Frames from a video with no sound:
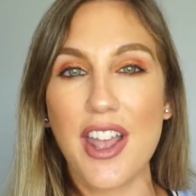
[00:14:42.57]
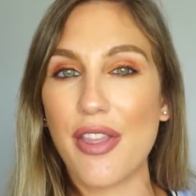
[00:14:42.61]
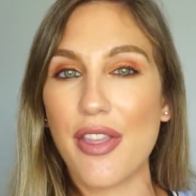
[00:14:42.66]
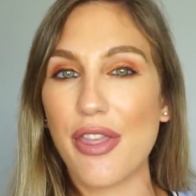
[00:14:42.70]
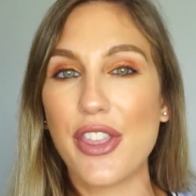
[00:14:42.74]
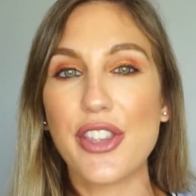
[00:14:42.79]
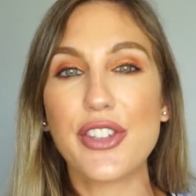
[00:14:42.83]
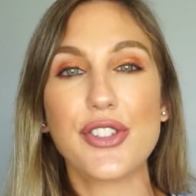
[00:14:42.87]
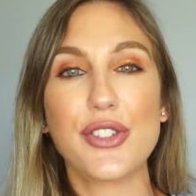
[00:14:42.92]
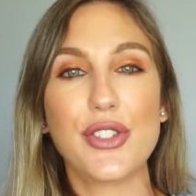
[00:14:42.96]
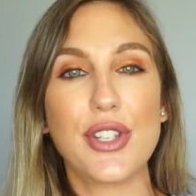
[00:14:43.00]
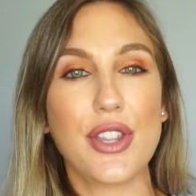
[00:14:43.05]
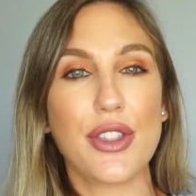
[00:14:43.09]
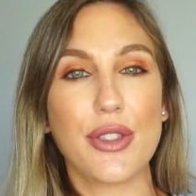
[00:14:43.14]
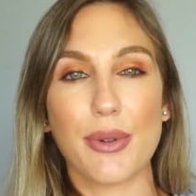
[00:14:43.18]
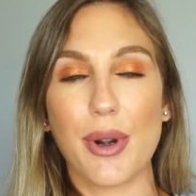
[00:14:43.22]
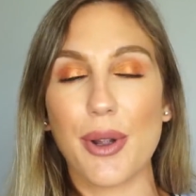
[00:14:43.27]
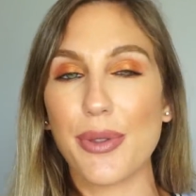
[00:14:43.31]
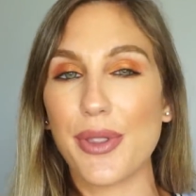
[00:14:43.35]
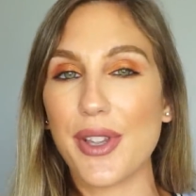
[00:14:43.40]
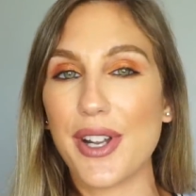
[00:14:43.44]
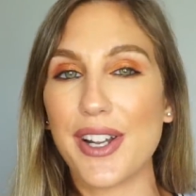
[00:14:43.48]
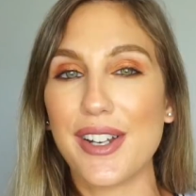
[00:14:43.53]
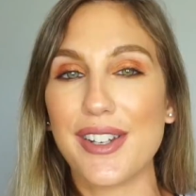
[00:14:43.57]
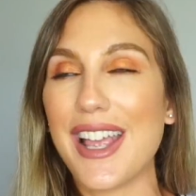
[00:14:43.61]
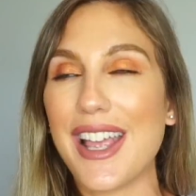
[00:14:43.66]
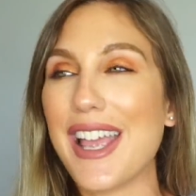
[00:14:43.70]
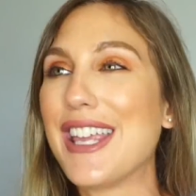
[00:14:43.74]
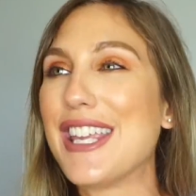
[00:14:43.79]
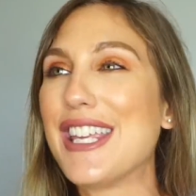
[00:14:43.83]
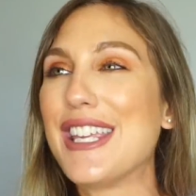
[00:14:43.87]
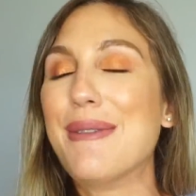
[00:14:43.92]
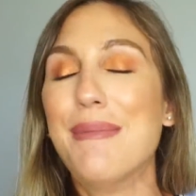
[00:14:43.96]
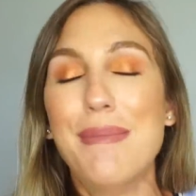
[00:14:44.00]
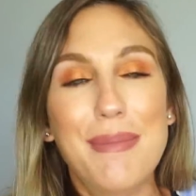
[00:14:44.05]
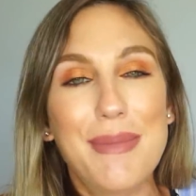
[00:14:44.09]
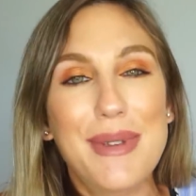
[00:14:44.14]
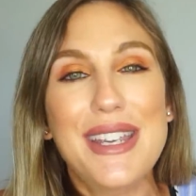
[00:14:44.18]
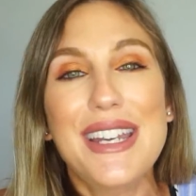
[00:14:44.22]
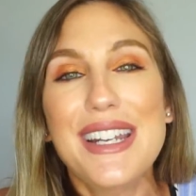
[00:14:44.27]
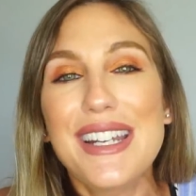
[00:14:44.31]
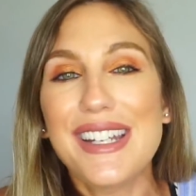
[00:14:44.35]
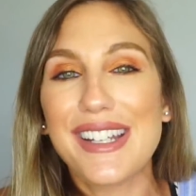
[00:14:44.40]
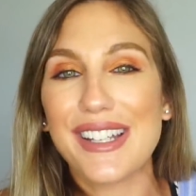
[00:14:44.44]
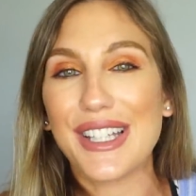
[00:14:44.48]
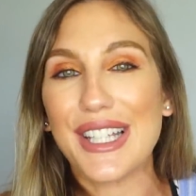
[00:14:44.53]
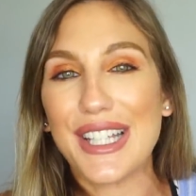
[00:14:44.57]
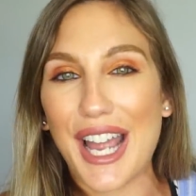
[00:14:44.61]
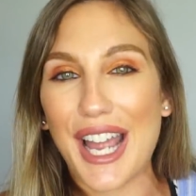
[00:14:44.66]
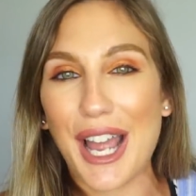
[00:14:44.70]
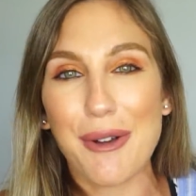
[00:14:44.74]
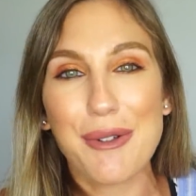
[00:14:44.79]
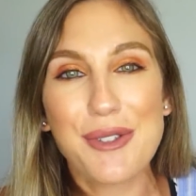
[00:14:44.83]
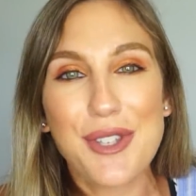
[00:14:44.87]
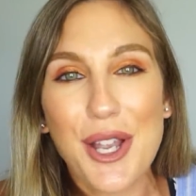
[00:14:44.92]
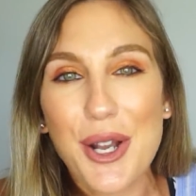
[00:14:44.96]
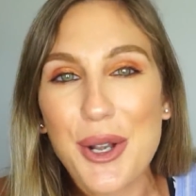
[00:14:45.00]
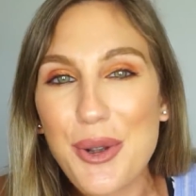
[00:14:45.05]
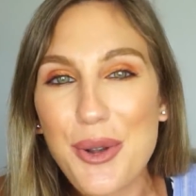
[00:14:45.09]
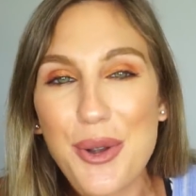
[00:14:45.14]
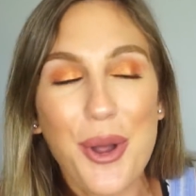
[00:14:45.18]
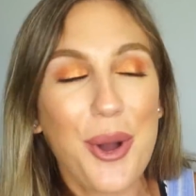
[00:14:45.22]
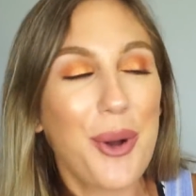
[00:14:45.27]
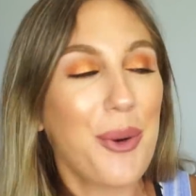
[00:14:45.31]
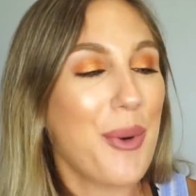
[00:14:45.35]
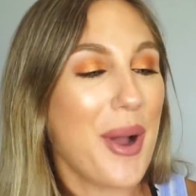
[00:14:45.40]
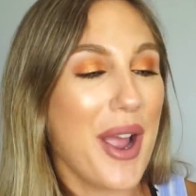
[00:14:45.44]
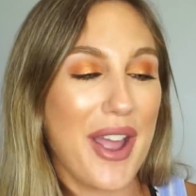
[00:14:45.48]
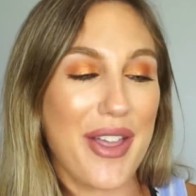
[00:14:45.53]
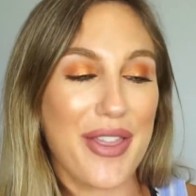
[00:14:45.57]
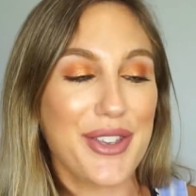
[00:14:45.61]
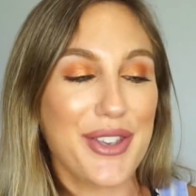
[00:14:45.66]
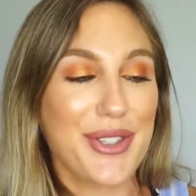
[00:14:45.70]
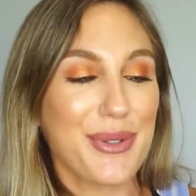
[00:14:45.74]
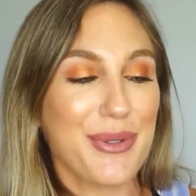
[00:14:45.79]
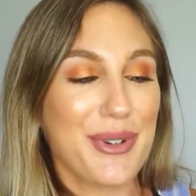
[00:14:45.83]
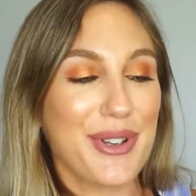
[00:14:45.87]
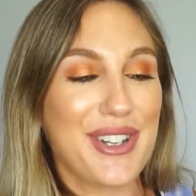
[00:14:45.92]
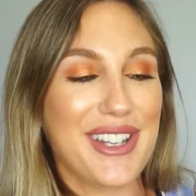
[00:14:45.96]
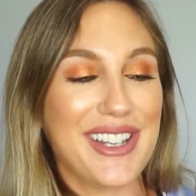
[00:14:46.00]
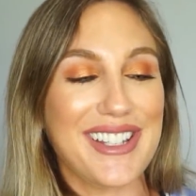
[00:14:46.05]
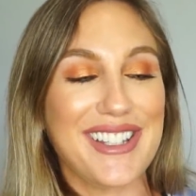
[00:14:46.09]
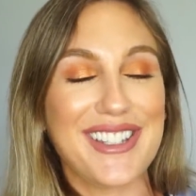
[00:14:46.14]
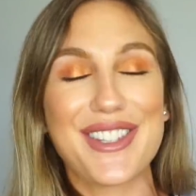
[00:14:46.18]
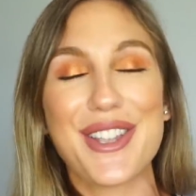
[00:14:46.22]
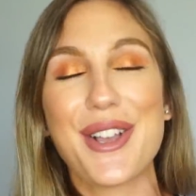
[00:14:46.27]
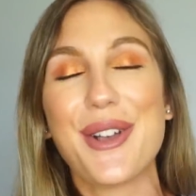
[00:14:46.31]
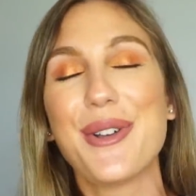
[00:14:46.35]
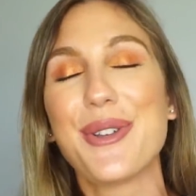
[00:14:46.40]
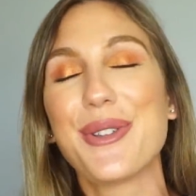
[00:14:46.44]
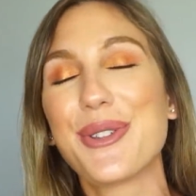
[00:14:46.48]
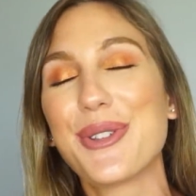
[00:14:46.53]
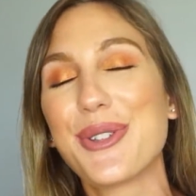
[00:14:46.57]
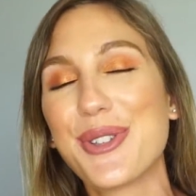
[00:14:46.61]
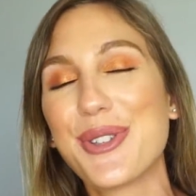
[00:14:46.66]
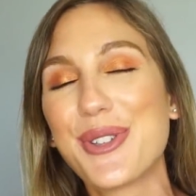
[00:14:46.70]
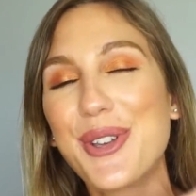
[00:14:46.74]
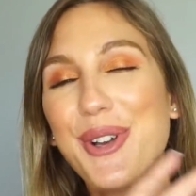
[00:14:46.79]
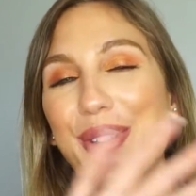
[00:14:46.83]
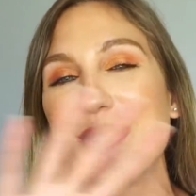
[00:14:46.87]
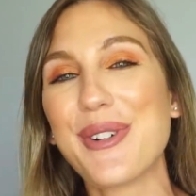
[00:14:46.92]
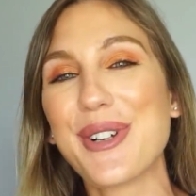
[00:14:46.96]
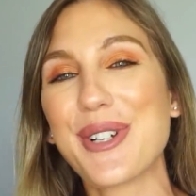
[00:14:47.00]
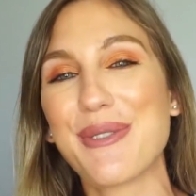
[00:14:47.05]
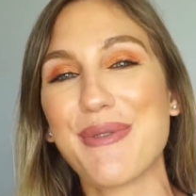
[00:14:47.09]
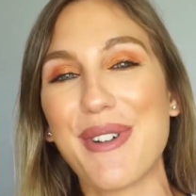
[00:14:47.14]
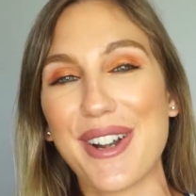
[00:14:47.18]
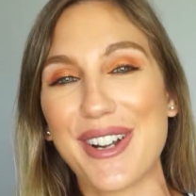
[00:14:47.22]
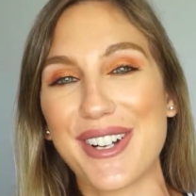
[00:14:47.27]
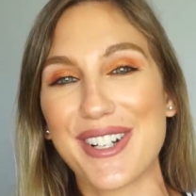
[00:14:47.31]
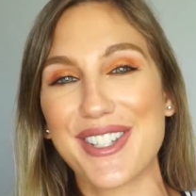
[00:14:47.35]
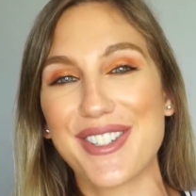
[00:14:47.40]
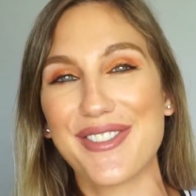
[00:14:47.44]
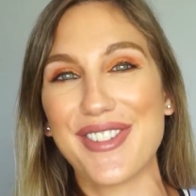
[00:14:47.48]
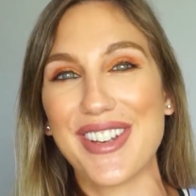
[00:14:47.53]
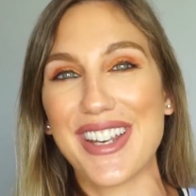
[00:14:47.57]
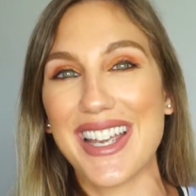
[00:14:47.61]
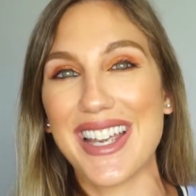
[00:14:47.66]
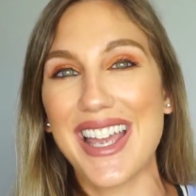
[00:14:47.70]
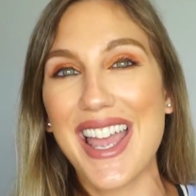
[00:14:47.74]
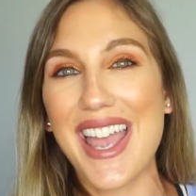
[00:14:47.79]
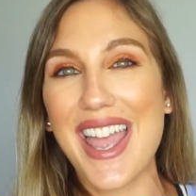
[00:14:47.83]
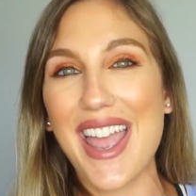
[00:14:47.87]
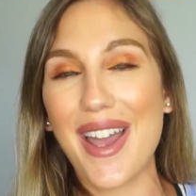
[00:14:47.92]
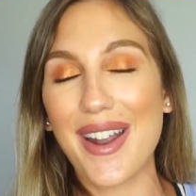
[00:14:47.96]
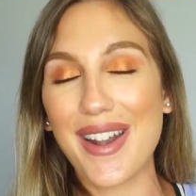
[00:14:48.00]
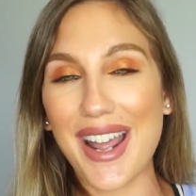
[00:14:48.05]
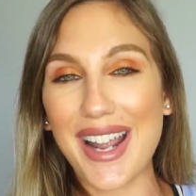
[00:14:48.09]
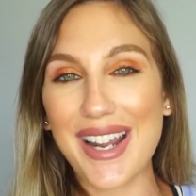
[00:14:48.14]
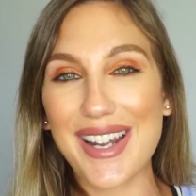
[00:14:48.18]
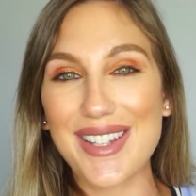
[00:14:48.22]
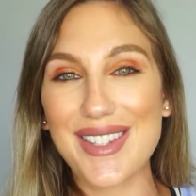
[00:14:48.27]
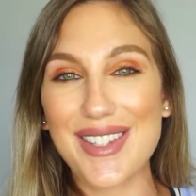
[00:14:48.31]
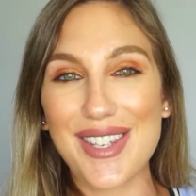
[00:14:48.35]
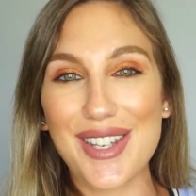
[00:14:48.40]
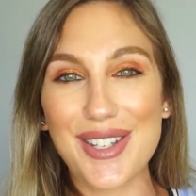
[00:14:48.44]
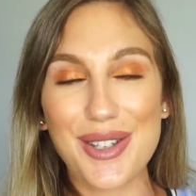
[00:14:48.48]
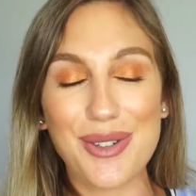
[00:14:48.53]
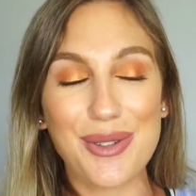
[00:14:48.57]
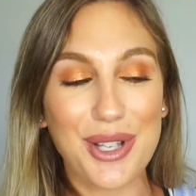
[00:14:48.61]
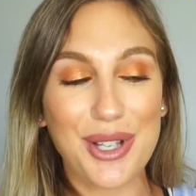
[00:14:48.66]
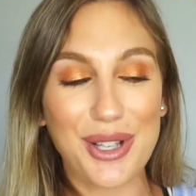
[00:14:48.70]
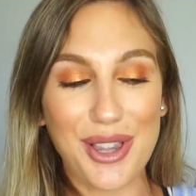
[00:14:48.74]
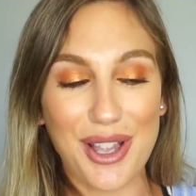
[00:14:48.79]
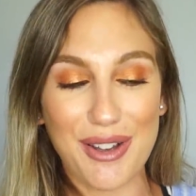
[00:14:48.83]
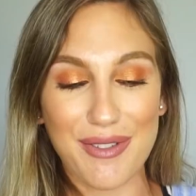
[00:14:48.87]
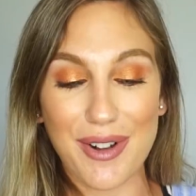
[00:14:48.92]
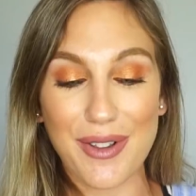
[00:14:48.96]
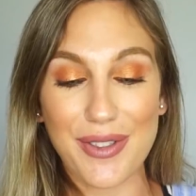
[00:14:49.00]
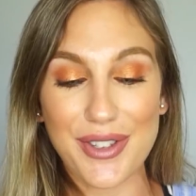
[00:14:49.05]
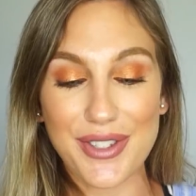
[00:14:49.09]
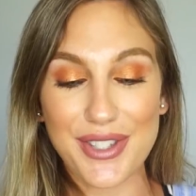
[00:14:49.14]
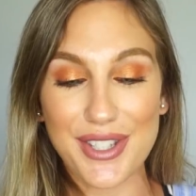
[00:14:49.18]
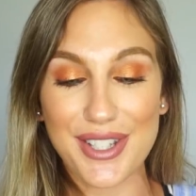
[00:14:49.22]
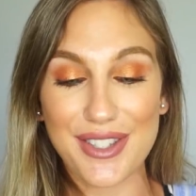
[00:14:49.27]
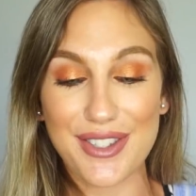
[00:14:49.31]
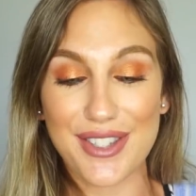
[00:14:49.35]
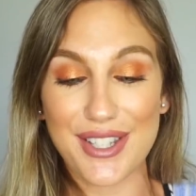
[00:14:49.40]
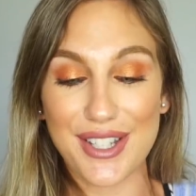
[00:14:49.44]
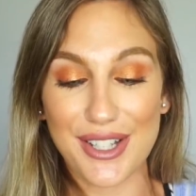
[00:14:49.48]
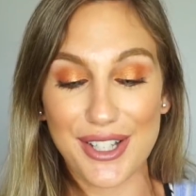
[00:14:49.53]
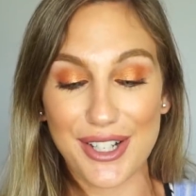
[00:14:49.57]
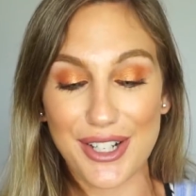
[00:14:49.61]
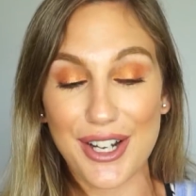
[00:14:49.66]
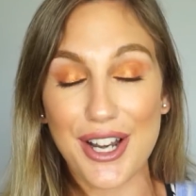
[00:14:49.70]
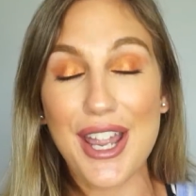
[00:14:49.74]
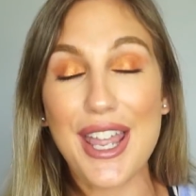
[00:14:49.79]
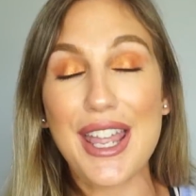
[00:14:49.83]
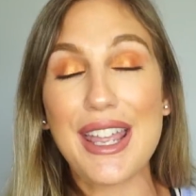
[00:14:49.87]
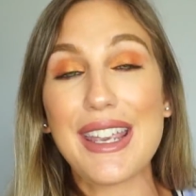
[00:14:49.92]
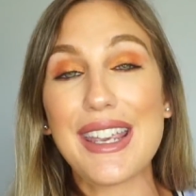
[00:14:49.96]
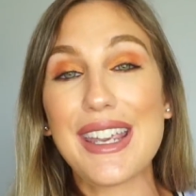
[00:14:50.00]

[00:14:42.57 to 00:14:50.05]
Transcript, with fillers: This dethroned it immediately. I was like, no way, this one is so much better to me and I continue to love on this concealer.